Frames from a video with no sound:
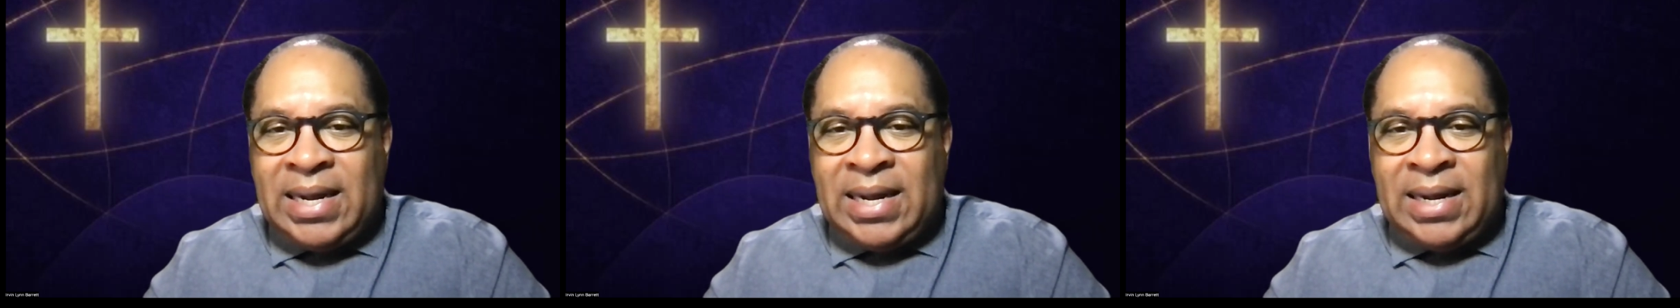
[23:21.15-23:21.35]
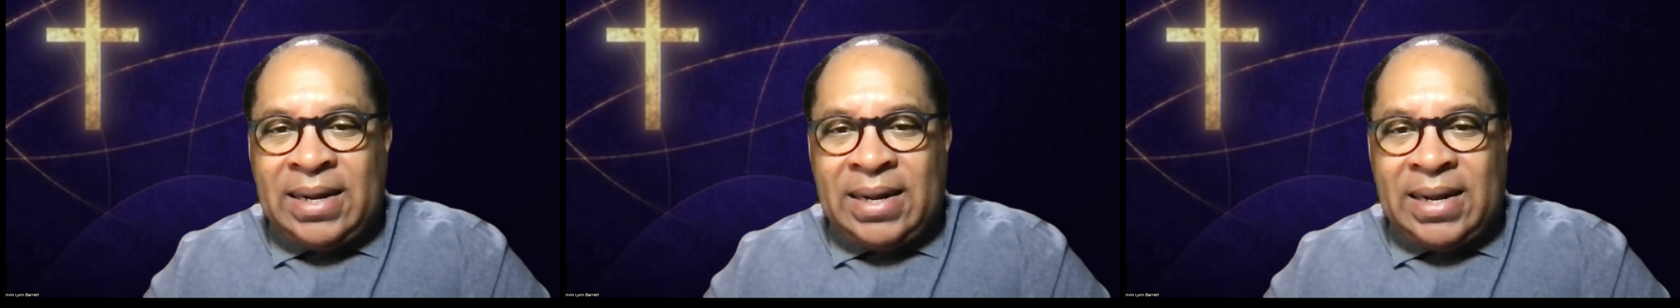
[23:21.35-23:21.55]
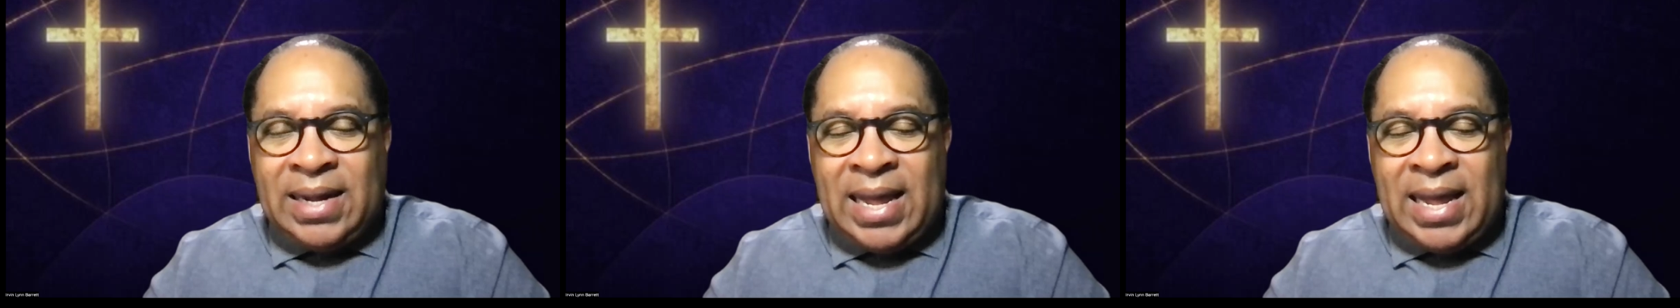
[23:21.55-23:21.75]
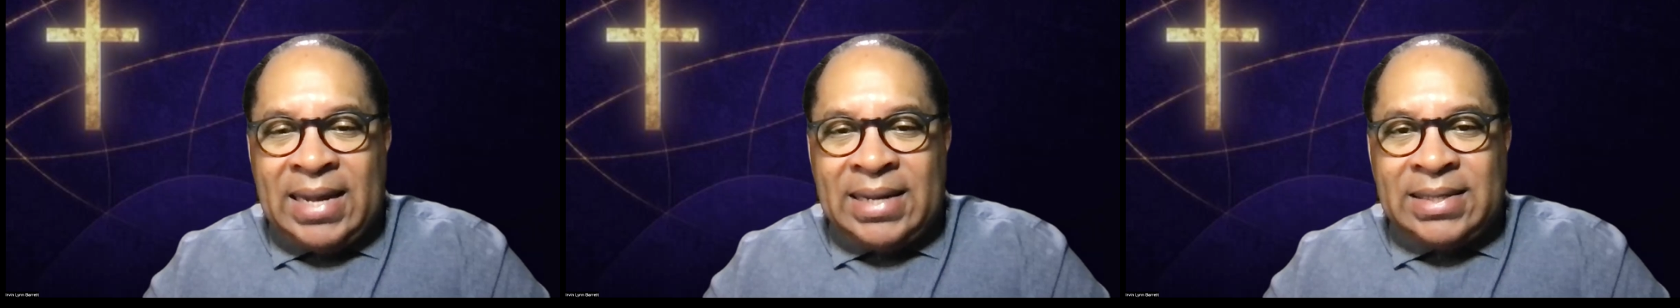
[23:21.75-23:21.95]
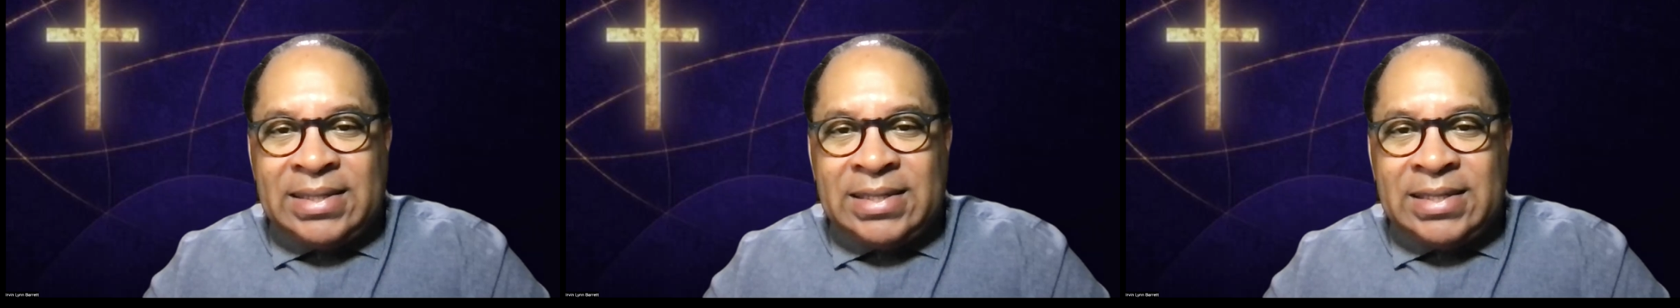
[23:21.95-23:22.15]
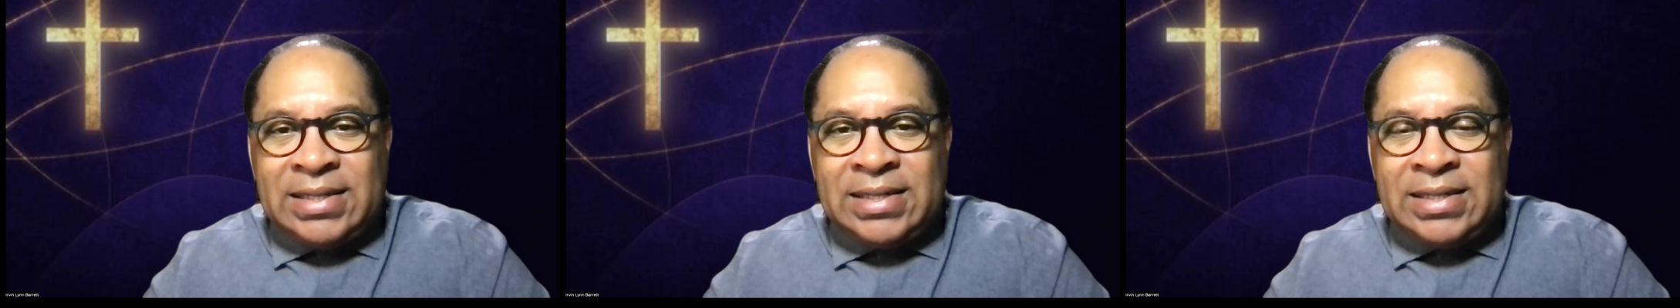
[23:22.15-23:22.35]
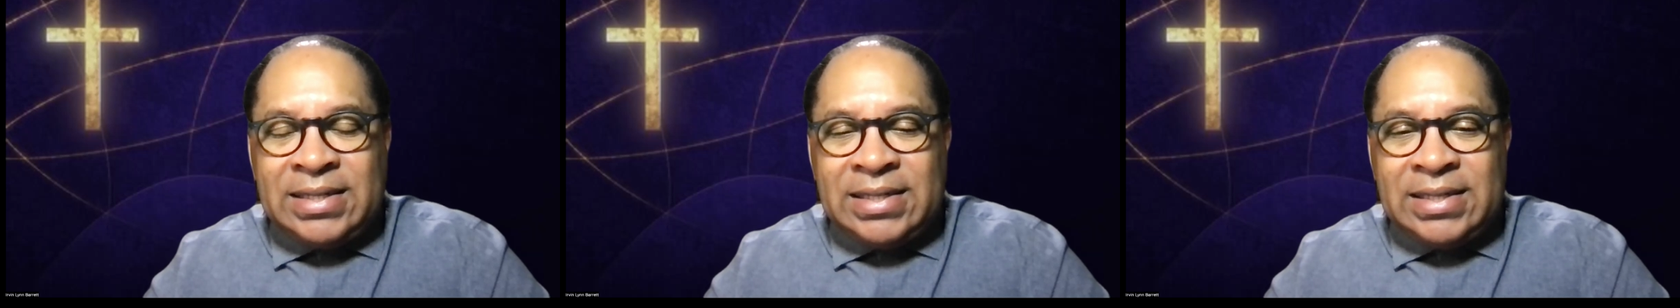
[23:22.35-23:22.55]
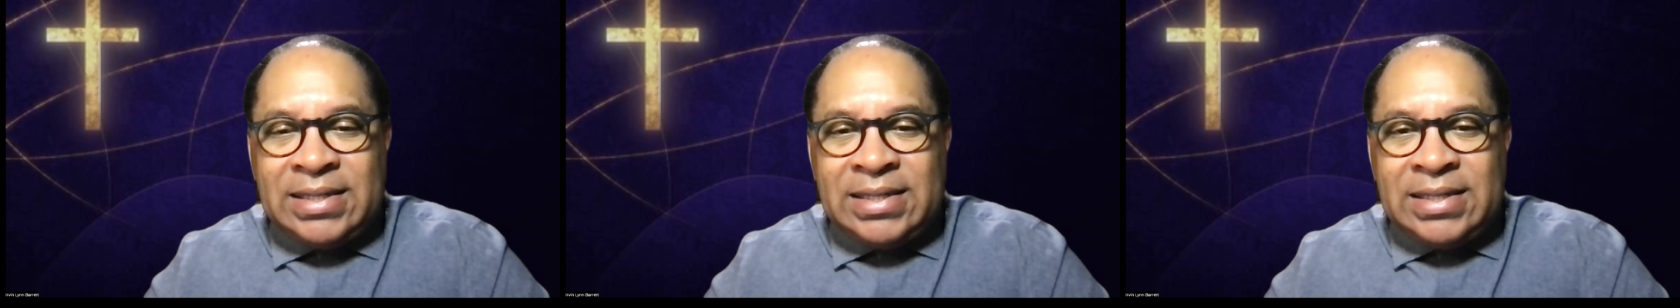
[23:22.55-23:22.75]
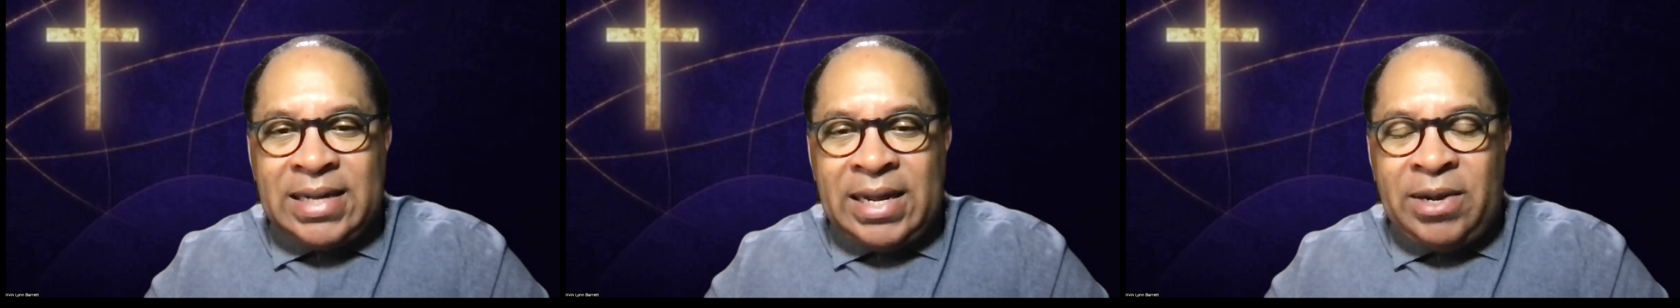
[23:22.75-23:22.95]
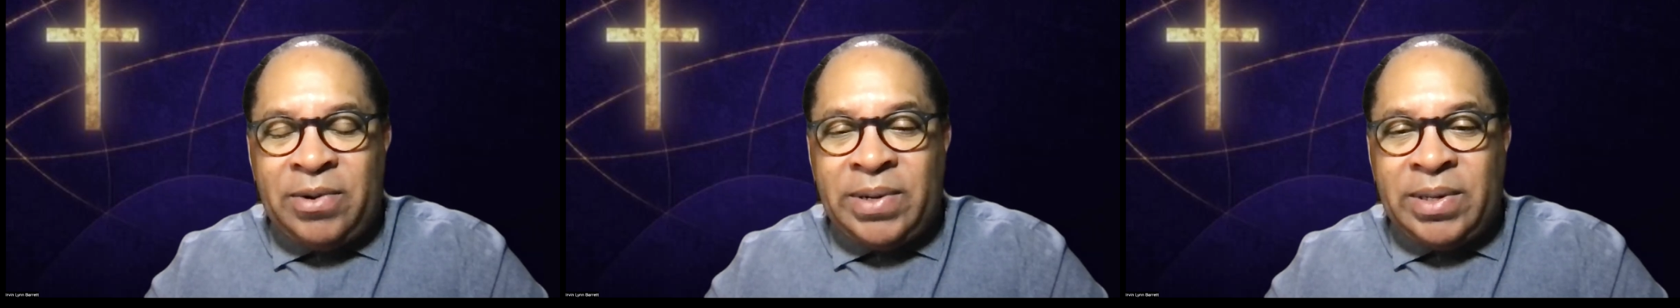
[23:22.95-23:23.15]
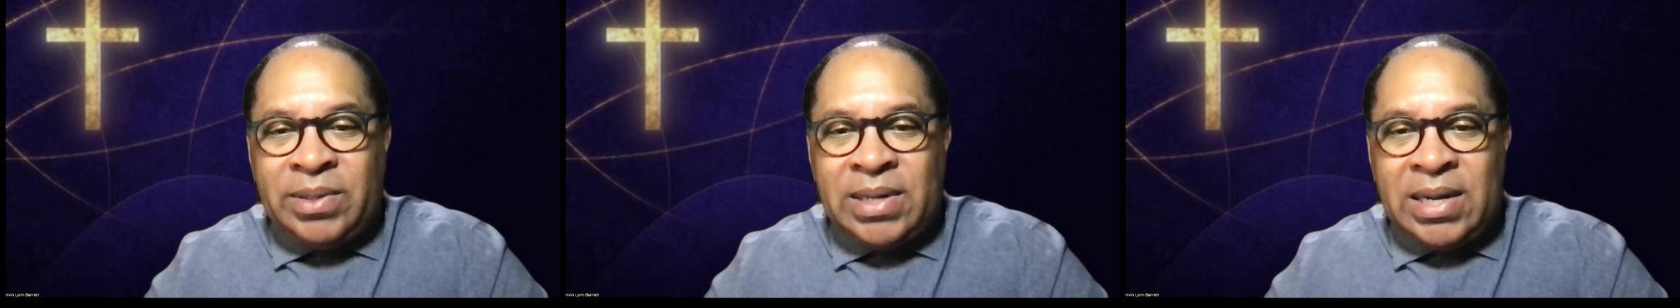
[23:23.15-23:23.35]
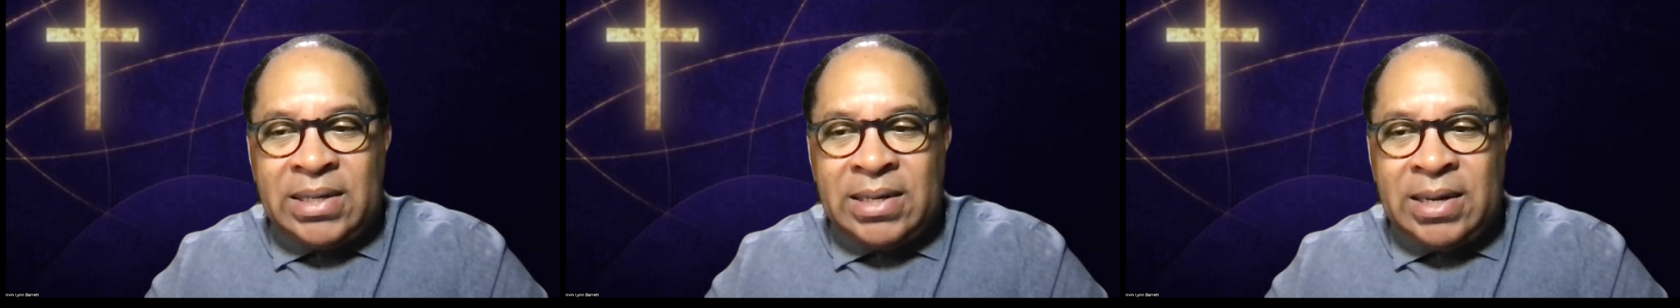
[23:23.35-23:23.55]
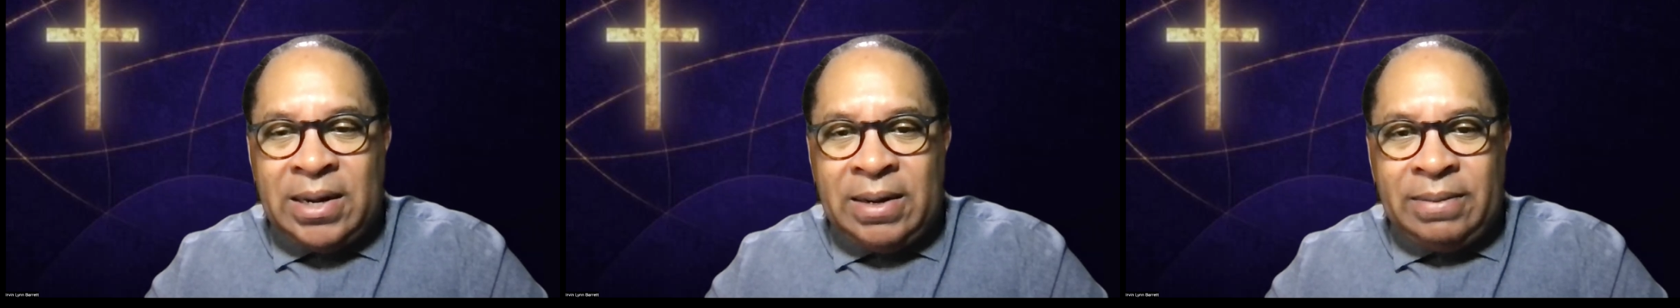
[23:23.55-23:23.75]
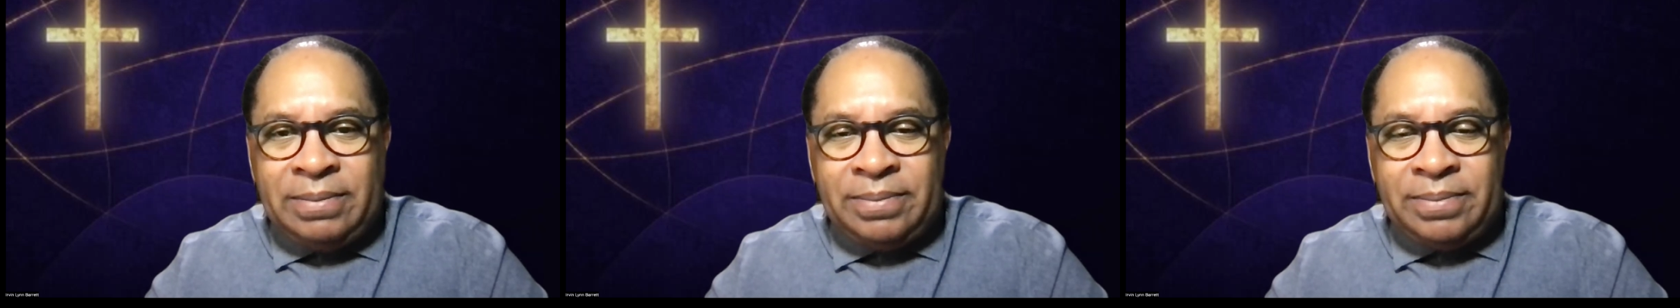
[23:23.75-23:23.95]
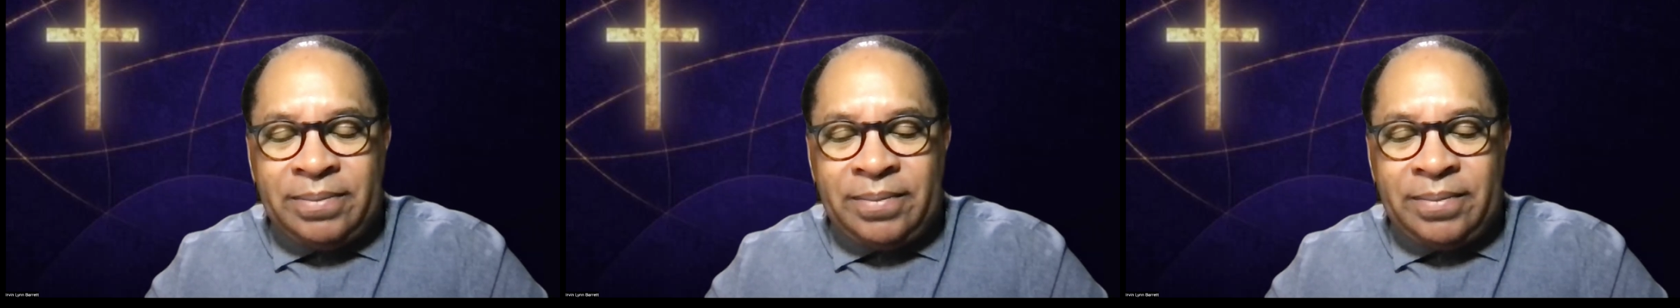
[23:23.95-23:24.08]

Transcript: at AOL.com.